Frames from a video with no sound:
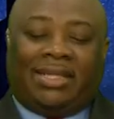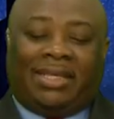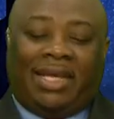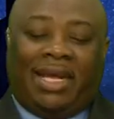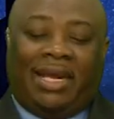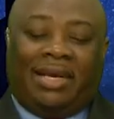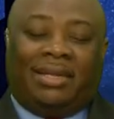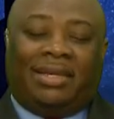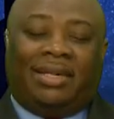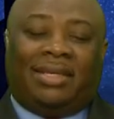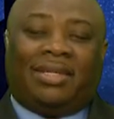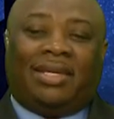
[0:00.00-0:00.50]

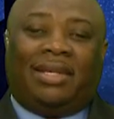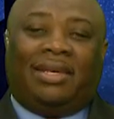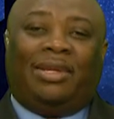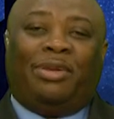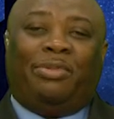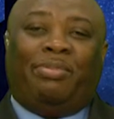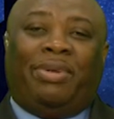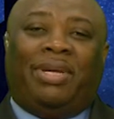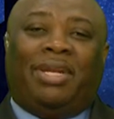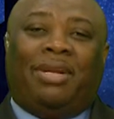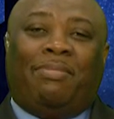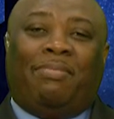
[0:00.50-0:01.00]
telling us a
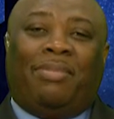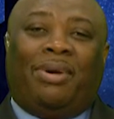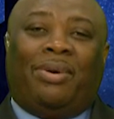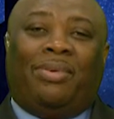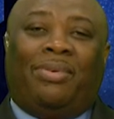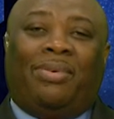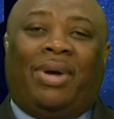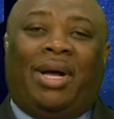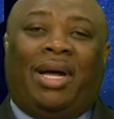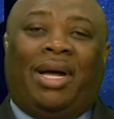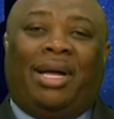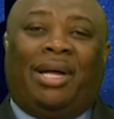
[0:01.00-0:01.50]
little bit
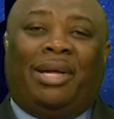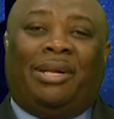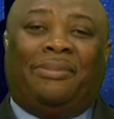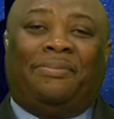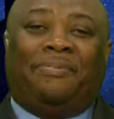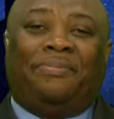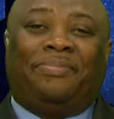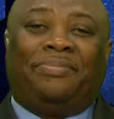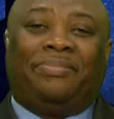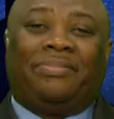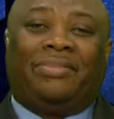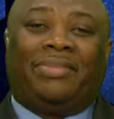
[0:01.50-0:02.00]

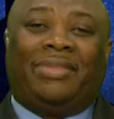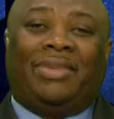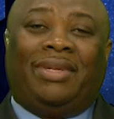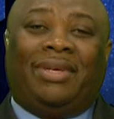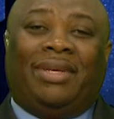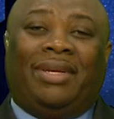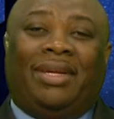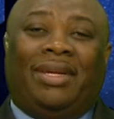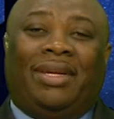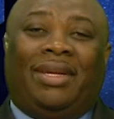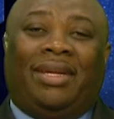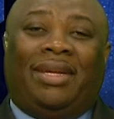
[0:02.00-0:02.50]
about
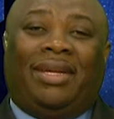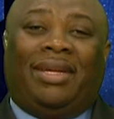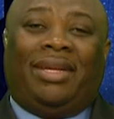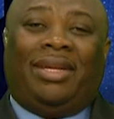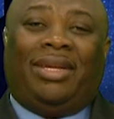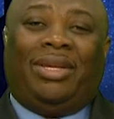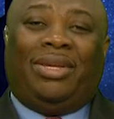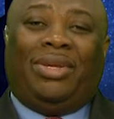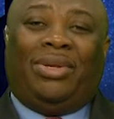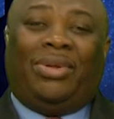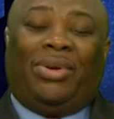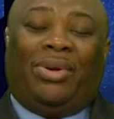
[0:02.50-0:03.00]

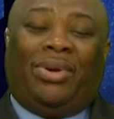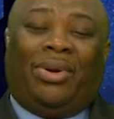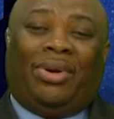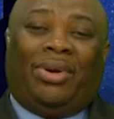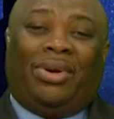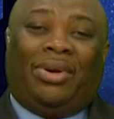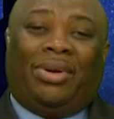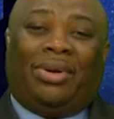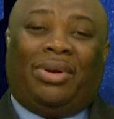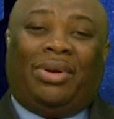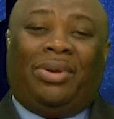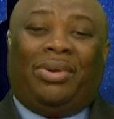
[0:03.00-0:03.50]

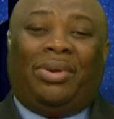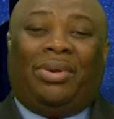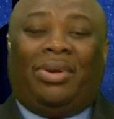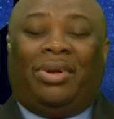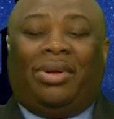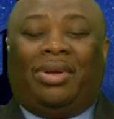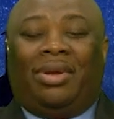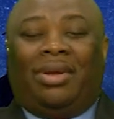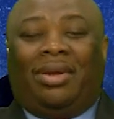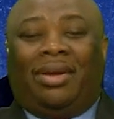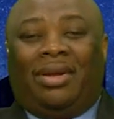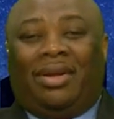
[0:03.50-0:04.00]
your
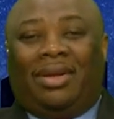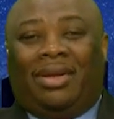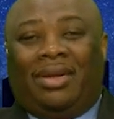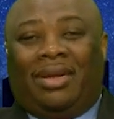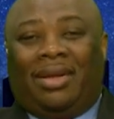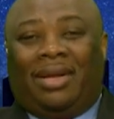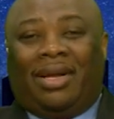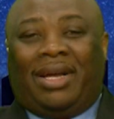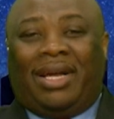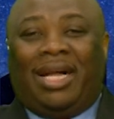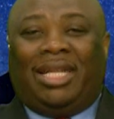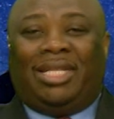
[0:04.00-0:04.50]

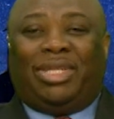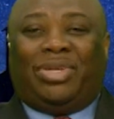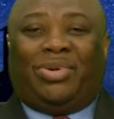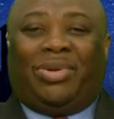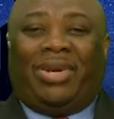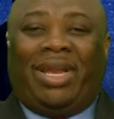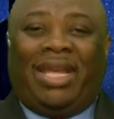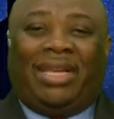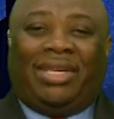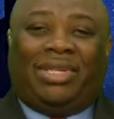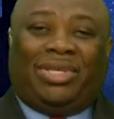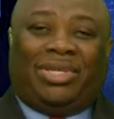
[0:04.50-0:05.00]

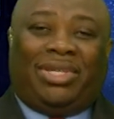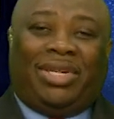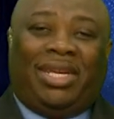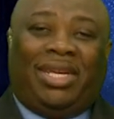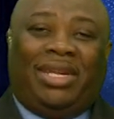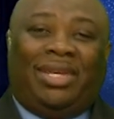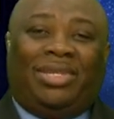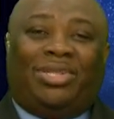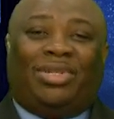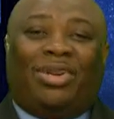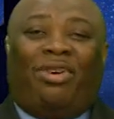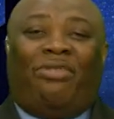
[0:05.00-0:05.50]
cultural
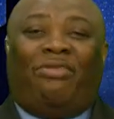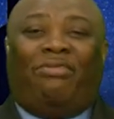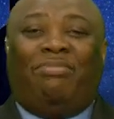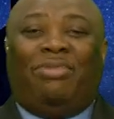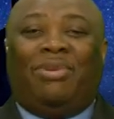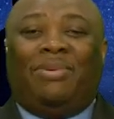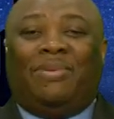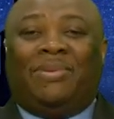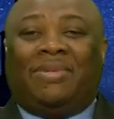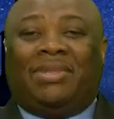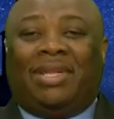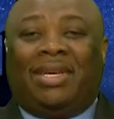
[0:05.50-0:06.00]
exchange of
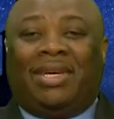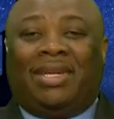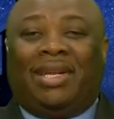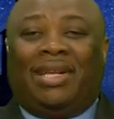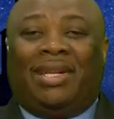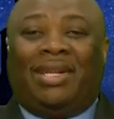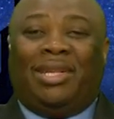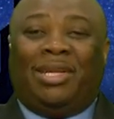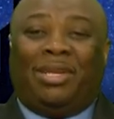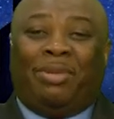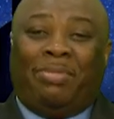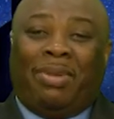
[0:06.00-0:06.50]
music,
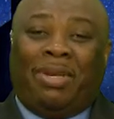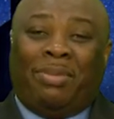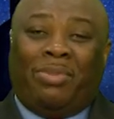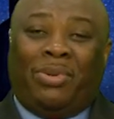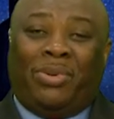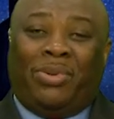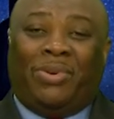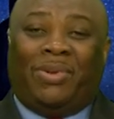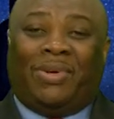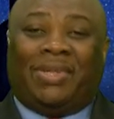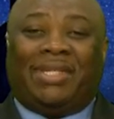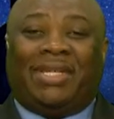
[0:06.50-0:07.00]
a little bit
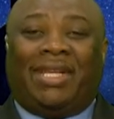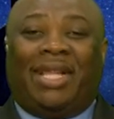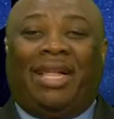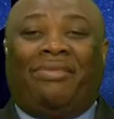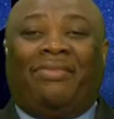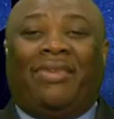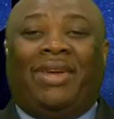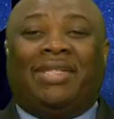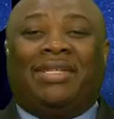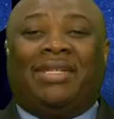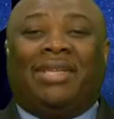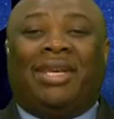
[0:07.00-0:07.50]
about
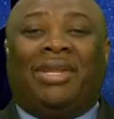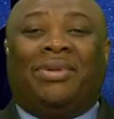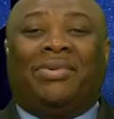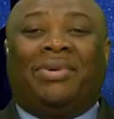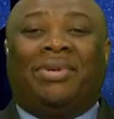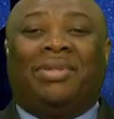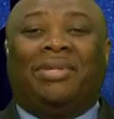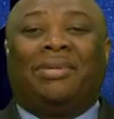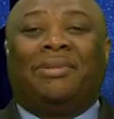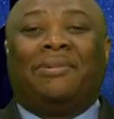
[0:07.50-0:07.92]
yourself, etc.?